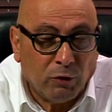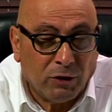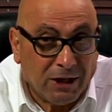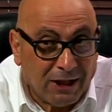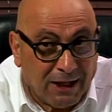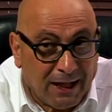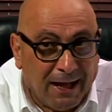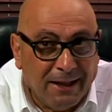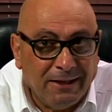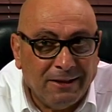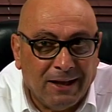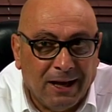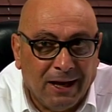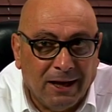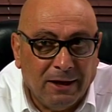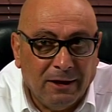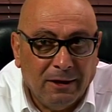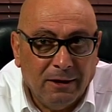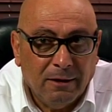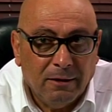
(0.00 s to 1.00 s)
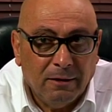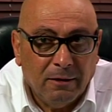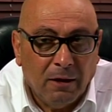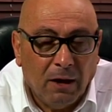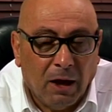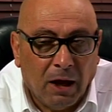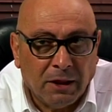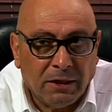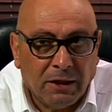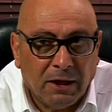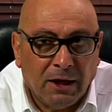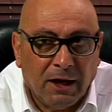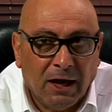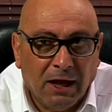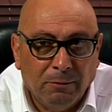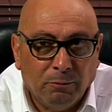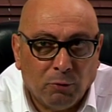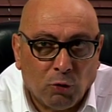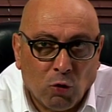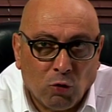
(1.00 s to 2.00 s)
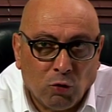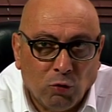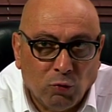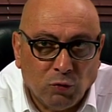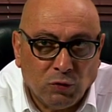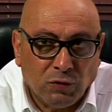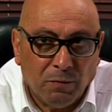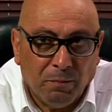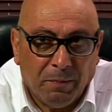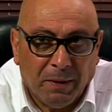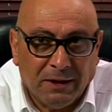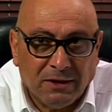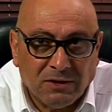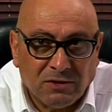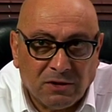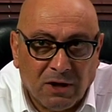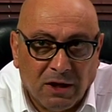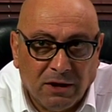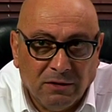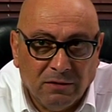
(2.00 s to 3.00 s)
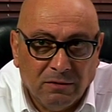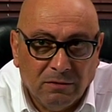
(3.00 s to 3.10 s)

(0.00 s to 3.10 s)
with the Land Day, I think hell broke loose in Palestine.